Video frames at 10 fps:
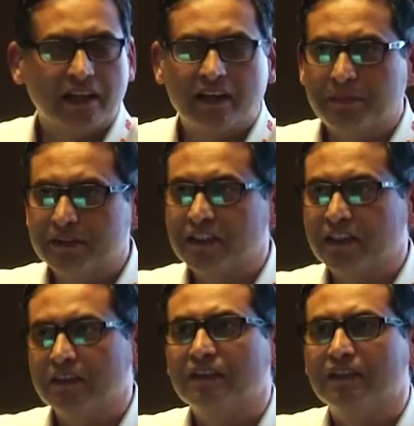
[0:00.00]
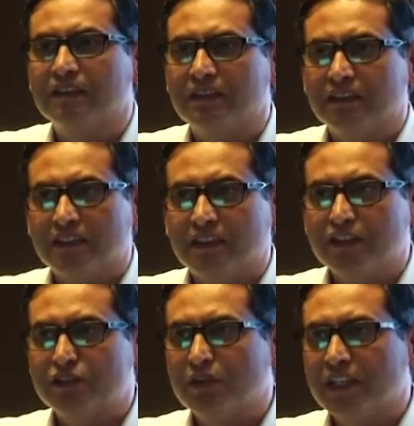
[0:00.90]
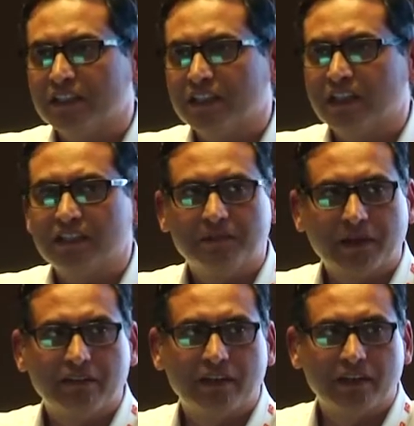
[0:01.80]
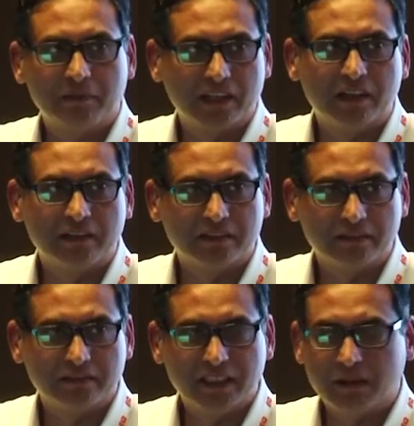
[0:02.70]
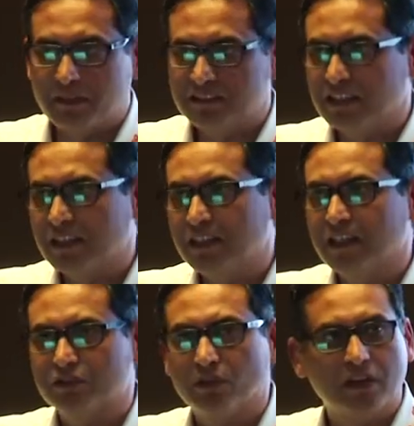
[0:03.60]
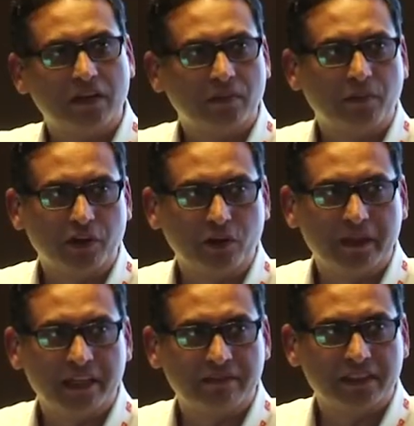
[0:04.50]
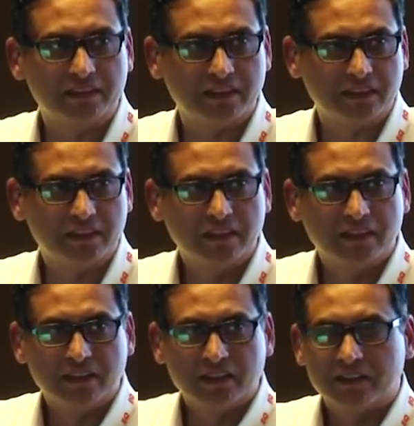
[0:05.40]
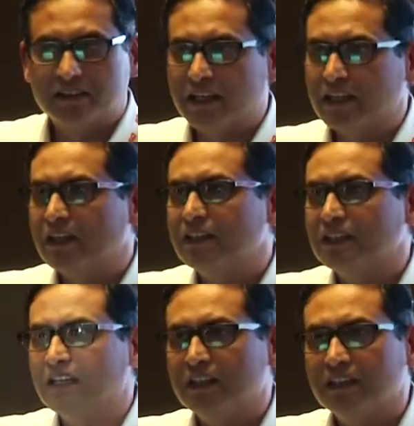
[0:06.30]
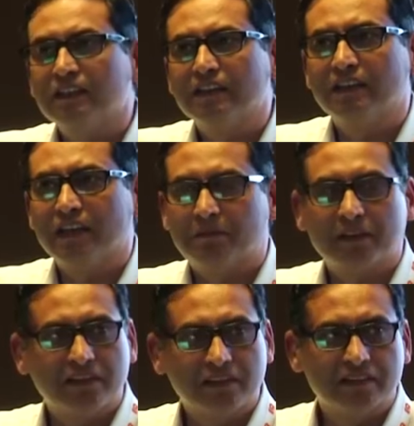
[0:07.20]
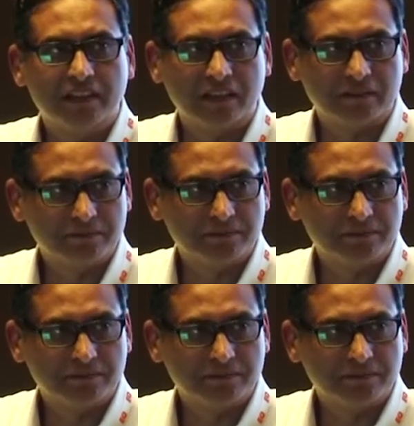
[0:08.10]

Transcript: I represent Insolation Energy Private Limited. We are basically a solar module manufacturer, started our journey in April this year.